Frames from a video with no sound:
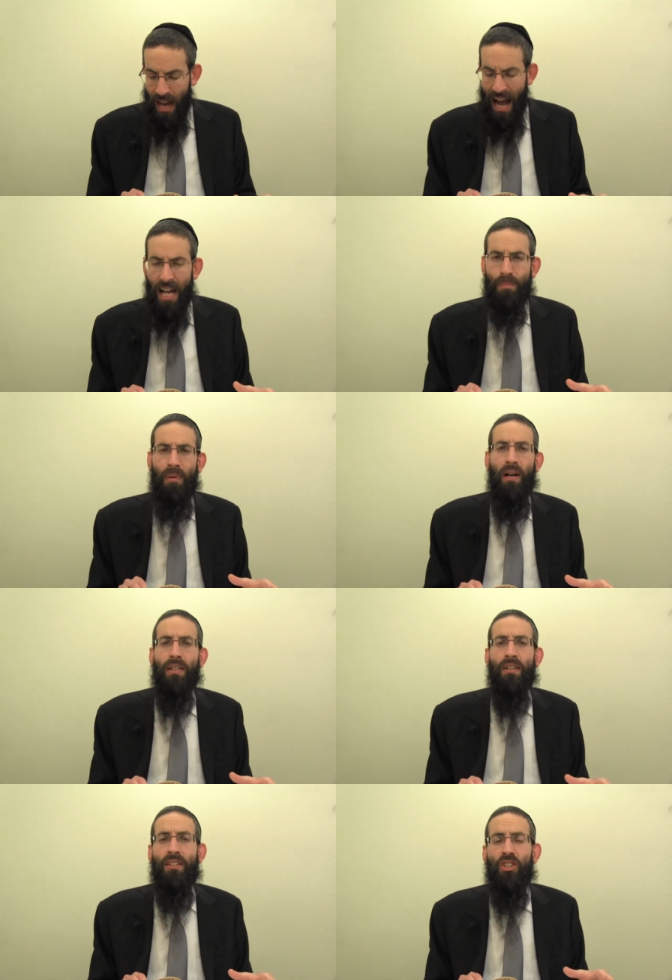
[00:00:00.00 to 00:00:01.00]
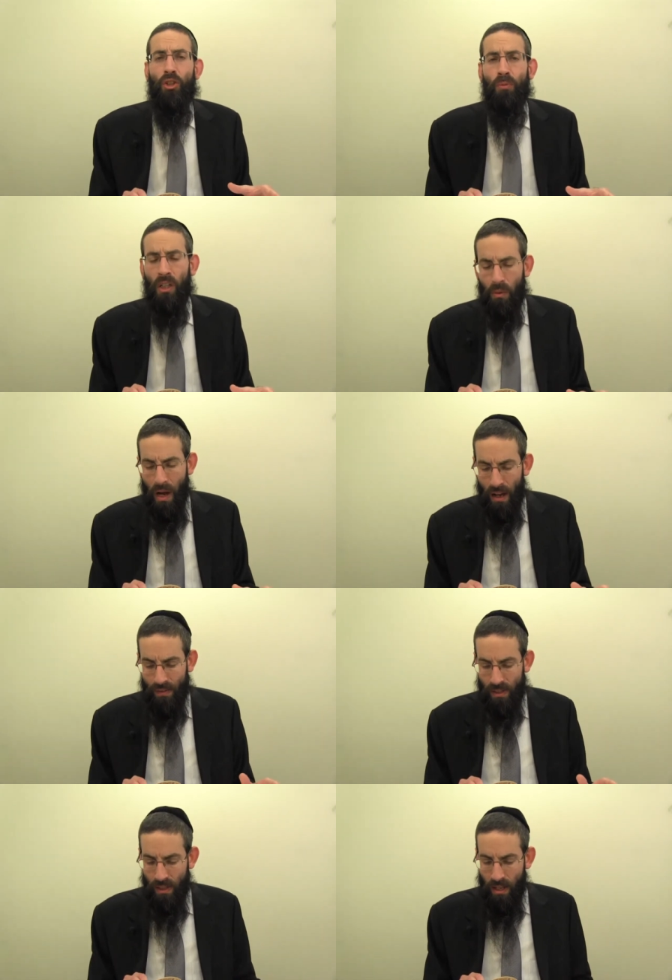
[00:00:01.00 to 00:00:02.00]
Ad Abaye, until Shmuel
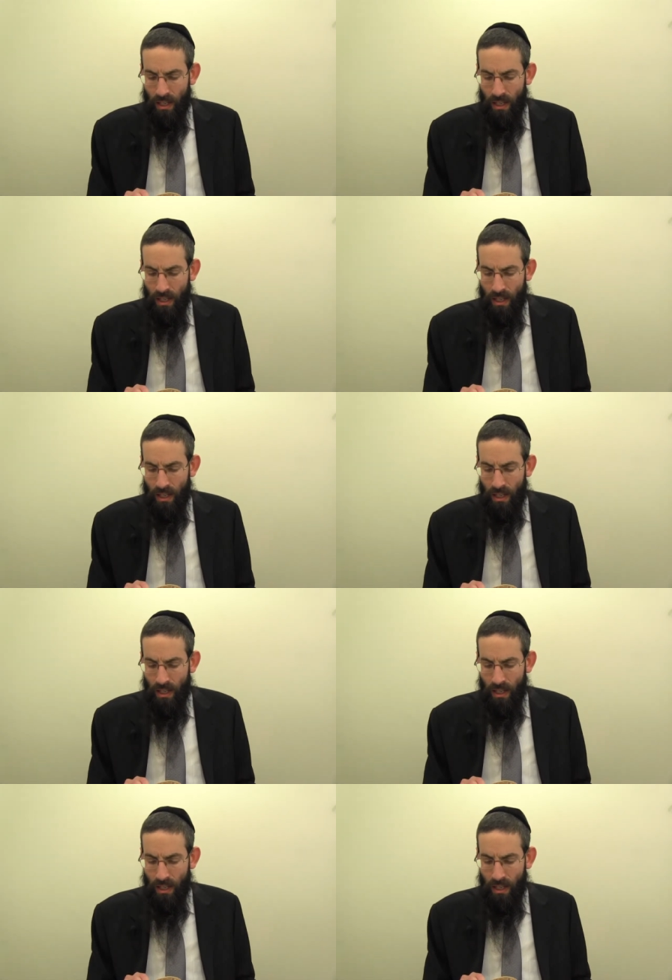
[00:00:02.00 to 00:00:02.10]
arrives.